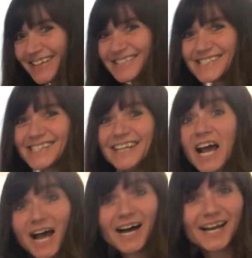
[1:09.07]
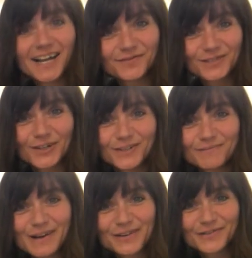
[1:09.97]
can see, I have dirt in
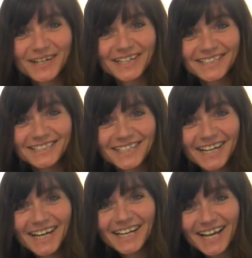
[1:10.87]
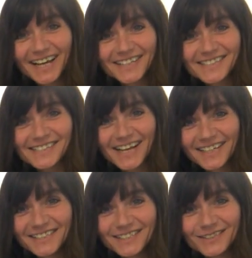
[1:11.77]
my fridge. Yes,
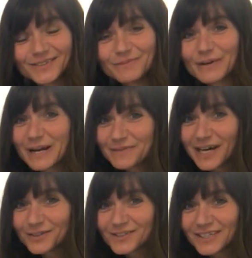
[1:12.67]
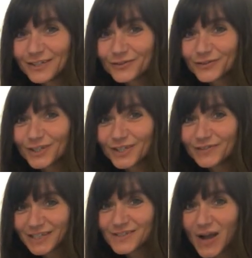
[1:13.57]
I do, but I'm a house cleaner for a
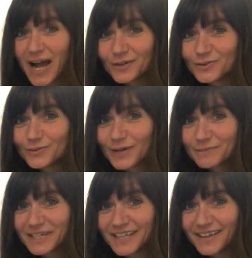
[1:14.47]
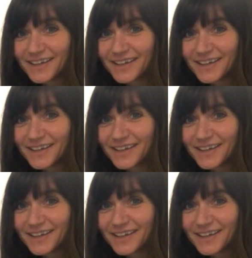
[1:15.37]
living, so I will remedy